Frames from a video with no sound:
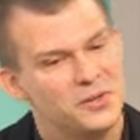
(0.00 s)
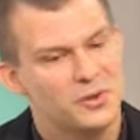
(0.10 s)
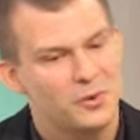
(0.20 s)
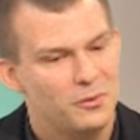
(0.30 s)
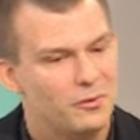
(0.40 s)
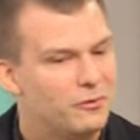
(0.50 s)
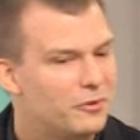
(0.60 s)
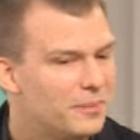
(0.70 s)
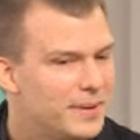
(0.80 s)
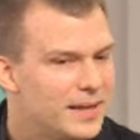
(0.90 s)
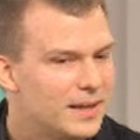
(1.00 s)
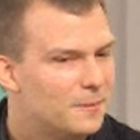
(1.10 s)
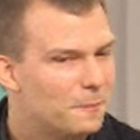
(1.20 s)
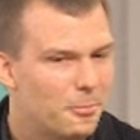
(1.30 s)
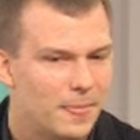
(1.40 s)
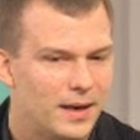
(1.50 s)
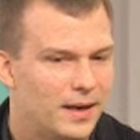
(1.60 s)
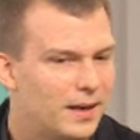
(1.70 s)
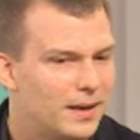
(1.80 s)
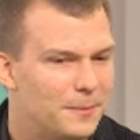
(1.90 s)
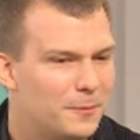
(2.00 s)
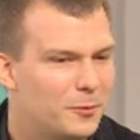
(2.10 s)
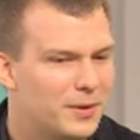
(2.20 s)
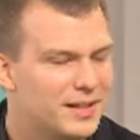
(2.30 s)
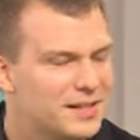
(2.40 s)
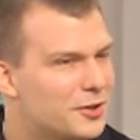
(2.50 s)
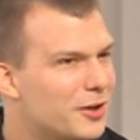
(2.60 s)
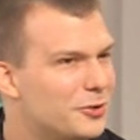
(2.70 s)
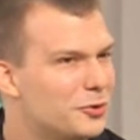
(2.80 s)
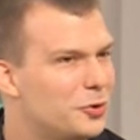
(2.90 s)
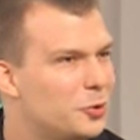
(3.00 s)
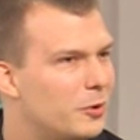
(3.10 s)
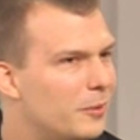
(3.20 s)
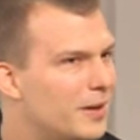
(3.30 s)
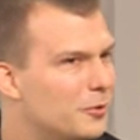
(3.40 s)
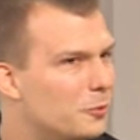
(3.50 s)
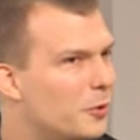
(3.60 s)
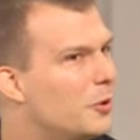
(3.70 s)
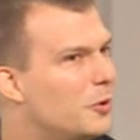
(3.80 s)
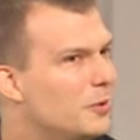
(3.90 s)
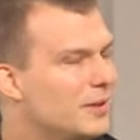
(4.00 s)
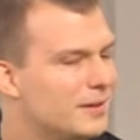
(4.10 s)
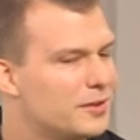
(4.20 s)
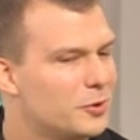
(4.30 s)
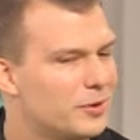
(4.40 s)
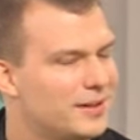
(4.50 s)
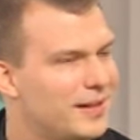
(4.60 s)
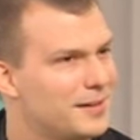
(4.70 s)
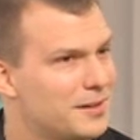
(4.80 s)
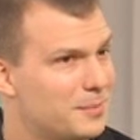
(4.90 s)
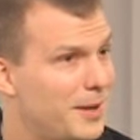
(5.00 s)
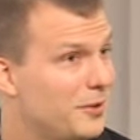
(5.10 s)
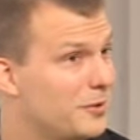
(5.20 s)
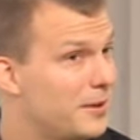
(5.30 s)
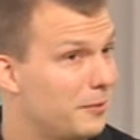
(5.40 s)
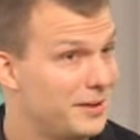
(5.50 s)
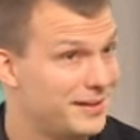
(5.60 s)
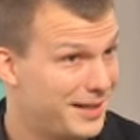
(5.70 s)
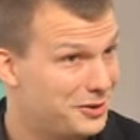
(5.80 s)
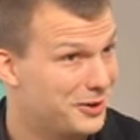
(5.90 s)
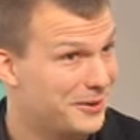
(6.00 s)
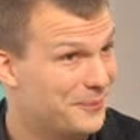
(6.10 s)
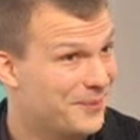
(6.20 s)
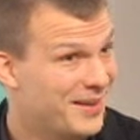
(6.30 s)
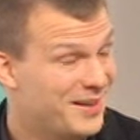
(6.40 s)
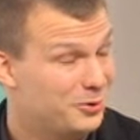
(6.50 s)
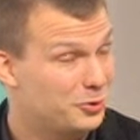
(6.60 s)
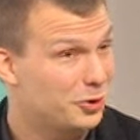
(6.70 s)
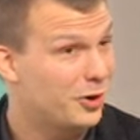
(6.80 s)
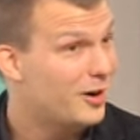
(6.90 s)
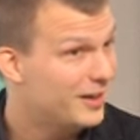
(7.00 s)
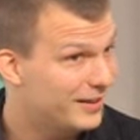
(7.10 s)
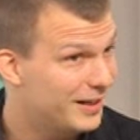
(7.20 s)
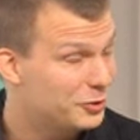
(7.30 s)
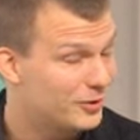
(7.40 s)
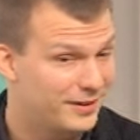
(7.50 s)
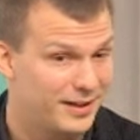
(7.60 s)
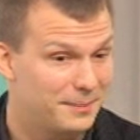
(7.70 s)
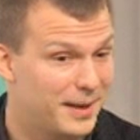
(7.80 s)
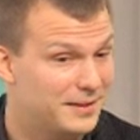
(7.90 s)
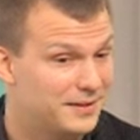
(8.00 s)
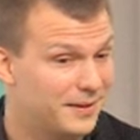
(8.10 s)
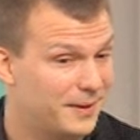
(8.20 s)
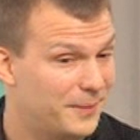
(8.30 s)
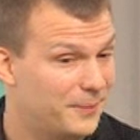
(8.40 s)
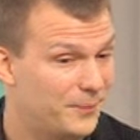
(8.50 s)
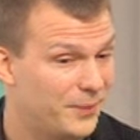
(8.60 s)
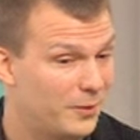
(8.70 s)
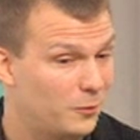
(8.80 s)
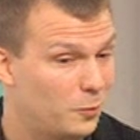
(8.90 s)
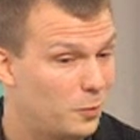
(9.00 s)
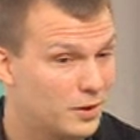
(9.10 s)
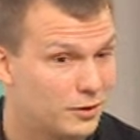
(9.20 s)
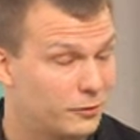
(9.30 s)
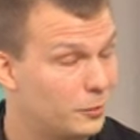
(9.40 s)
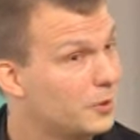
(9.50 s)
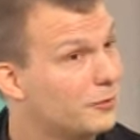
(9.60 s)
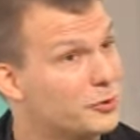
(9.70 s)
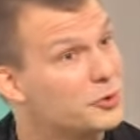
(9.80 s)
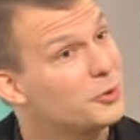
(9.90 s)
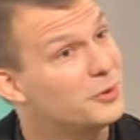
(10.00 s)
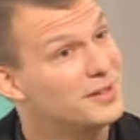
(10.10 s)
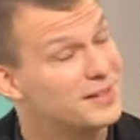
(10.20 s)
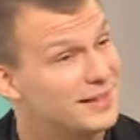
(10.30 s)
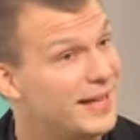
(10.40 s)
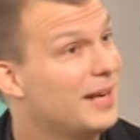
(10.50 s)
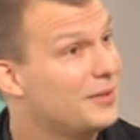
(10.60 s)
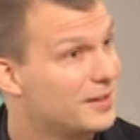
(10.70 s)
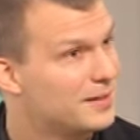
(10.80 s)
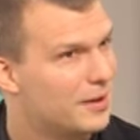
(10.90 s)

So for me, um, when I started to tour around the world, and the story takes us back to Southeast Asia, to Jakarta actually, I met um, wonderful, wonderful students and talents in